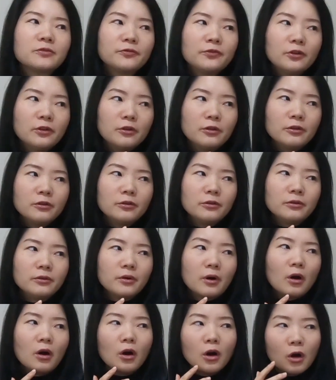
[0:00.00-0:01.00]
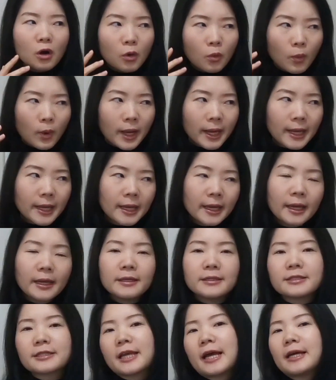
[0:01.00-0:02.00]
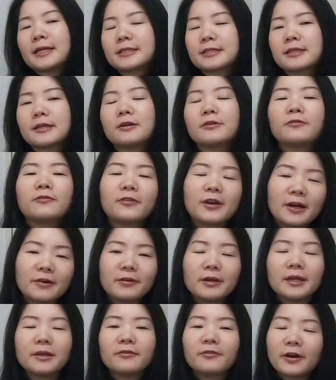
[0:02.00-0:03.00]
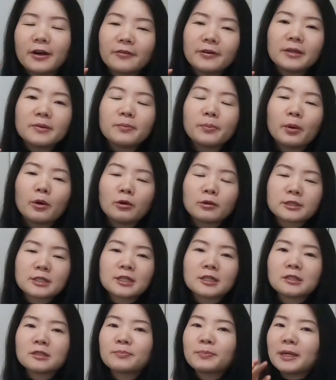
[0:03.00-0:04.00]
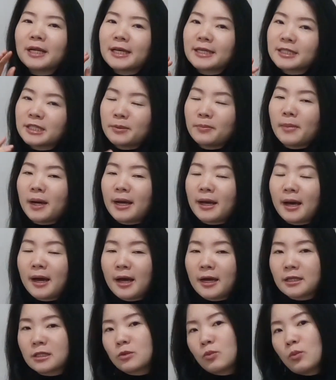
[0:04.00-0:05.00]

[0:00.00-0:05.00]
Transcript: food always has a very, very important place in my heart.